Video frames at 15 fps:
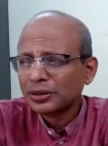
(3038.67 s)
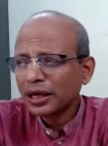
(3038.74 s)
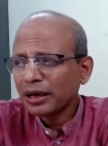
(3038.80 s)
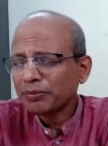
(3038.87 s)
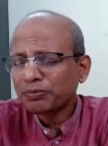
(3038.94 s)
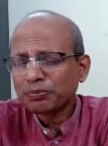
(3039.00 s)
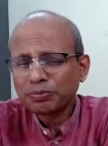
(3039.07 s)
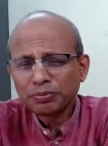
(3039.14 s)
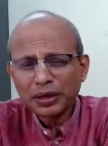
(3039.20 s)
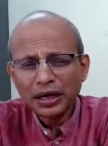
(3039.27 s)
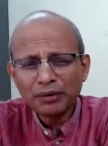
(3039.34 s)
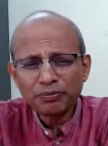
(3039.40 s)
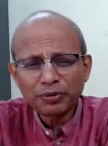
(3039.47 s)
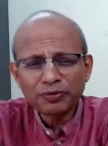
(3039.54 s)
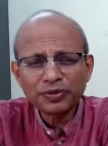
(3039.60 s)
a
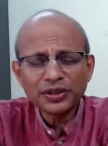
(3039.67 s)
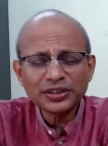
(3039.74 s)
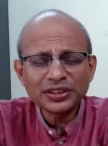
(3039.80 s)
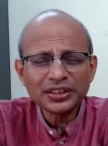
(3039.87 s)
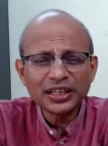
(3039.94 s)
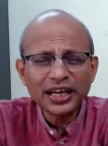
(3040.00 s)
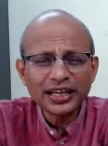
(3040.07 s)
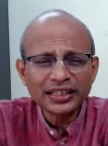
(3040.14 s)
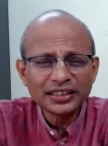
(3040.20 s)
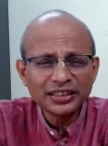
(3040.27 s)
profession like